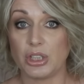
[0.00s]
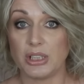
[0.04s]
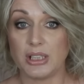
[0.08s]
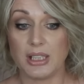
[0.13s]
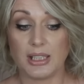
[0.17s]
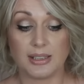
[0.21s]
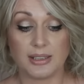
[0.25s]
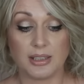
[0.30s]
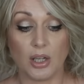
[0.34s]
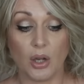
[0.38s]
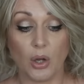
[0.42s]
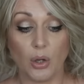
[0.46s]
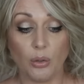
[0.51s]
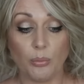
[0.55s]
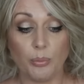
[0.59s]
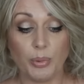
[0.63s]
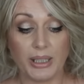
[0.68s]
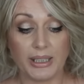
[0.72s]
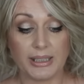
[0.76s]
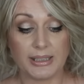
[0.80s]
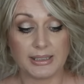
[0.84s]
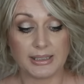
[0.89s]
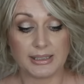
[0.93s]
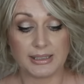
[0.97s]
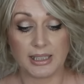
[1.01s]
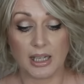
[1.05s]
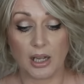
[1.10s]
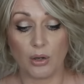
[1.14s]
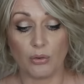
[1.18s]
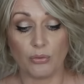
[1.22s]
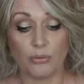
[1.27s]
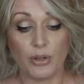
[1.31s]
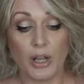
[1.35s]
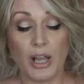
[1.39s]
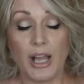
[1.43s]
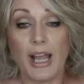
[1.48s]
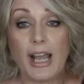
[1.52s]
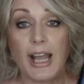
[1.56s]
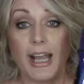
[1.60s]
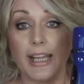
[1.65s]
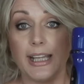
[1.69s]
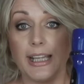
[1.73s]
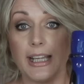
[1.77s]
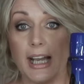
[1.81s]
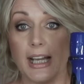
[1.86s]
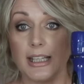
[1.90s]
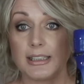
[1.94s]
It does it all by itself.
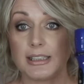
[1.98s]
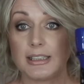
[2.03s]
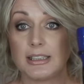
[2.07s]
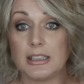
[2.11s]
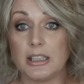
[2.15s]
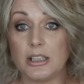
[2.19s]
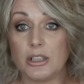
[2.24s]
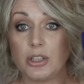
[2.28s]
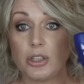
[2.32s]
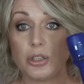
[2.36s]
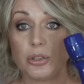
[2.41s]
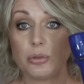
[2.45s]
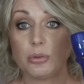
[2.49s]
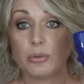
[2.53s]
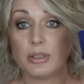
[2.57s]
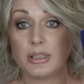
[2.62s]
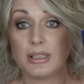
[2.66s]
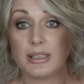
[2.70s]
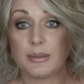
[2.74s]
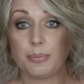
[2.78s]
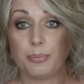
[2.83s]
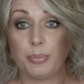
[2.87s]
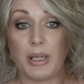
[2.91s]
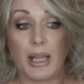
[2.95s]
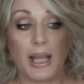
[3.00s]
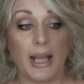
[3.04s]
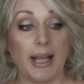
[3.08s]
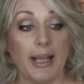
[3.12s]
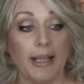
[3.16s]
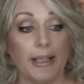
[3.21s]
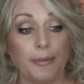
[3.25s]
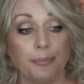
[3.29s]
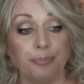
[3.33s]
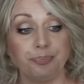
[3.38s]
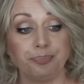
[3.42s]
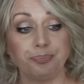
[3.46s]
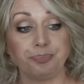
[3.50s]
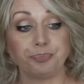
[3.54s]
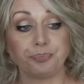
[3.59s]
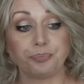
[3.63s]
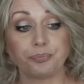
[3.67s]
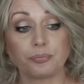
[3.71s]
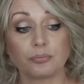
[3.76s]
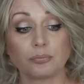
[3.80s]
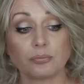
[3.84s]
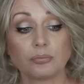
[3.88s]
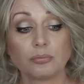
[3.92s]
It has digital display,
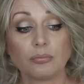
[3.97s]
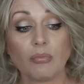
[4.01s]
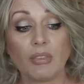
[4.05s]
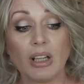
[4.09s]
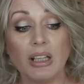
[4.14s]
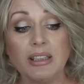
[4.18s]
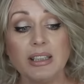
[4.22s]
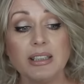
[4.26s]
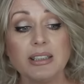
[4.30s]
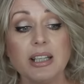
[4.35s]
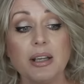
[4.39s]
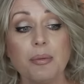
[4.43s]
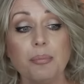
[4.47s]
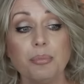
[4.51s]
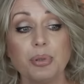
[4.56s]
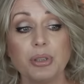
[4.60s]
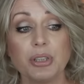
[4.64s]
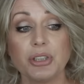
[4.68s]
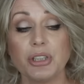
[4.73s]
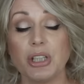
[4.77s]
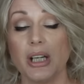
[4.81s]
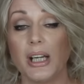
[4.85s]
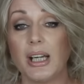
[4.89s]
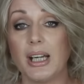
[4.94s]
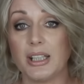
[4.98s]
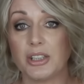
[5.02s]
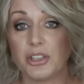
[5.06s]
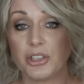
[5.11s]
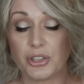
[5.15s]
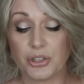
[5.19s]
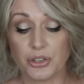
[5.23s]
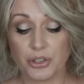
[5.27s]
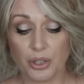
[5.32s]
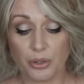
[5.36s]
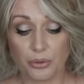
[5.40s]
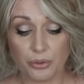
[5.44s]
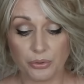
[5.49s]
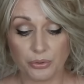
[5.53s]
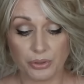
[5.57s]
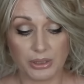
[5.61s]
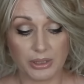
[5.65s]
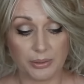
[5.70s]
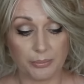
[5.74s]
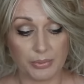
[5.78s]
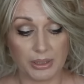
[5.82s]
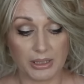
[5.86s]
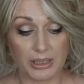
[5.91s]
the temperature. I'll just show you
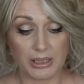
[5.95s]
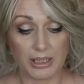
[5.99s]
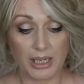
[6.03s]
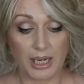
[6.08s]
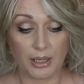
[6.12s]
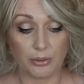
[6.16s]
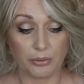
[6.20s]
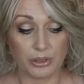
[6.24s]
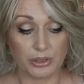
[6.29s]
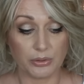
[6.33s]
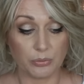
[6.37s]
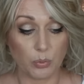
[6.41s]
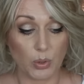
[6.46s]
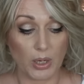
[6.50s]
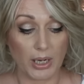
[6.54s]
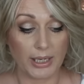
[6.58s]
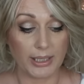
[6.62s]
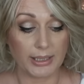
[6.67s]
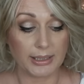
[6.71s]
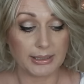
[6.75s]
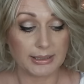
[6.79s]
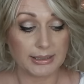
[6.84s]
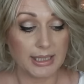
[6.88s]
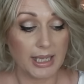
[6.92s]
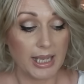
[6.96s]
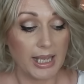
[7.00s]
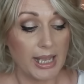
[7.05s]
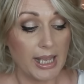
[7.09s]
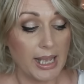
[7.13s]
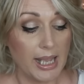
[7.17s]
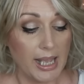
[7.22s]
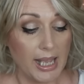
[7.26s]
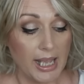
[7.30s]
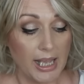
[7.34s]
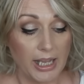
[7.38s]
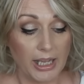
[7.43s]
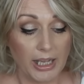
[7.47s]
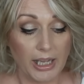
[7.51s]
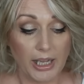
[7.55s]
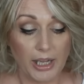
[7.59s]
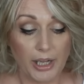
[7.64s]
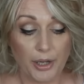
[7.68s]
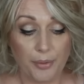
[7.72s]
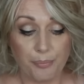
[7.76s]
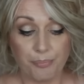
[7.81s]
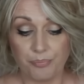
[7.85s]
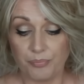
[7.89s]
in a minute how it works.
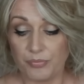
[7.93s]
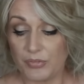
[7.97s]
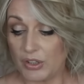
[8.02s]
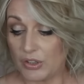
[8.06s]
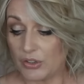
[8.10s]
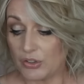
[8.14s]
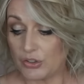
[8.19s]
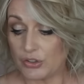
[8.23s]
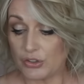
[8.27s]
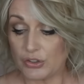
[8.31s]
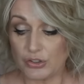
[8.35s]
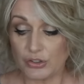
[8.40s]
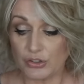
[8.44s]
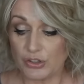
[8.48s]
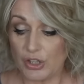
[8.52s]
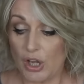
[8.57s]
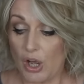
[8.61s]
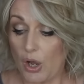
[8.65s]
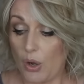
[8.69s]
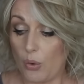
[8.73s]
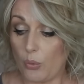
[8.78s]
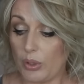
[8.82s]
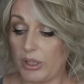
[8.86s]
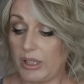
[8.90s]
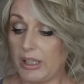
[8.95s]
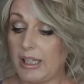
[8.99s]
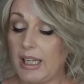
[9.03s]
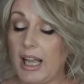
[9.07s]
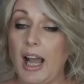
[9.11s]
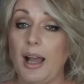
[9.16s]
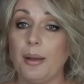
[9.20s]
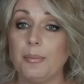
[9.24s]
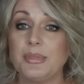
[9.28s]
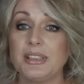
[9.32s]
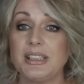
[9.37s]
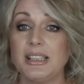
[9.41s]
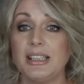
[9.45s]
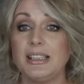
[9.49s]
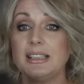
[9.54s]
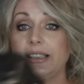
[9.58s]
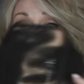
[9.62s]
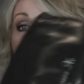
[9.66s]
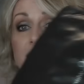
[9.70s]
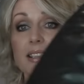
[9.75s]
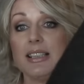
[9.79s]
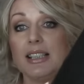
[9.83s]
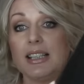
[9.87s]
Um, so it comes in
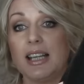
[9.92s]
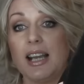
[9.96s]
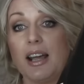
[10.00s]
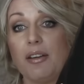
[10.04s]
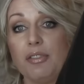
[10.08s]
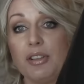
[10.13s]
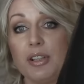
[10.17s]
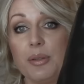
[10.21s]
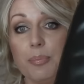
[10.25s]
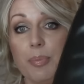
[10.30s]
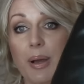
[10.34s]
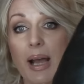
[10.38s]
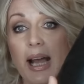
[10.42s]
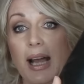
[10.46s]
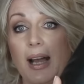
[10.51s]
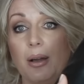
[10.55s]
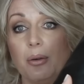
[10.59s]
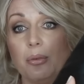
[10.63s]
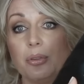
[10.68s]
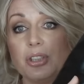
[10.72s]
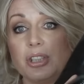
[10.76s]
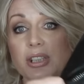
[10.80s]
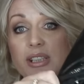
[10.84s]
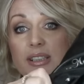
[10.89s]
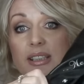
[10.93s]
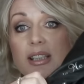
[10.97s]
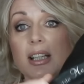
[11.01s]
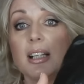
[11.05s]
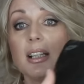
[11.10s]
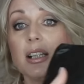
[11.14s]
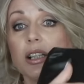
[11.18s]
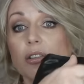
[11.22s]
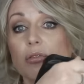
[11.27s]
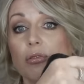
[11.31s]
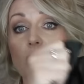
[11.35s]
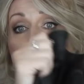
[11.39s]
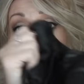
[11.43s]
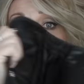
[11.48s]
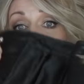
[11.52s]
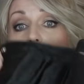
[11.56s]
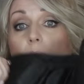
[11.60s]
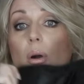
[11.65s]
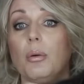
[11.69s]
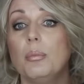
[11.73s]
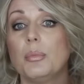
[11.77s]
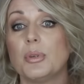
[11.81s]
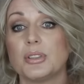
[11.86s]
this lovely pouch. It's like a
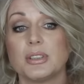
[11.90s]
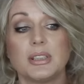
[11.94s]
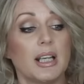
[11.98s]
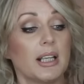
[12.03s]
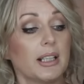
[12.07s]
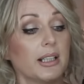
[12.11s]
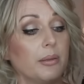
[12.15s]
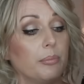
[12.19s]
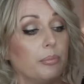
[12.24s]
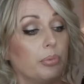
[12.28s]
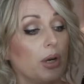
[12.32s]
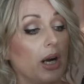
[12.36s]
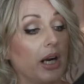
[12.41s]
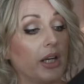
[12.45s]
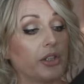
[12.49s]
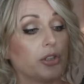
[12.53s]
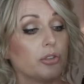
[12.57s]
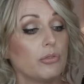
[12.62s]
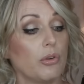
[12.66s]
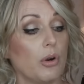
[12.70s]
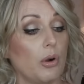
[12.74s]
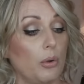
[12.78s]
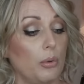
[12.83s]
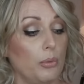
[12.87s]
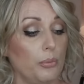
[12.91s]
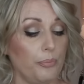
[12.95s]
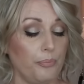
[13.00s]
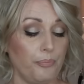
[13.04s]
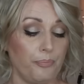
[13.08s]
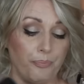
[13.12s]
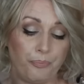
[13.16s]
roll, almost like a brush roll.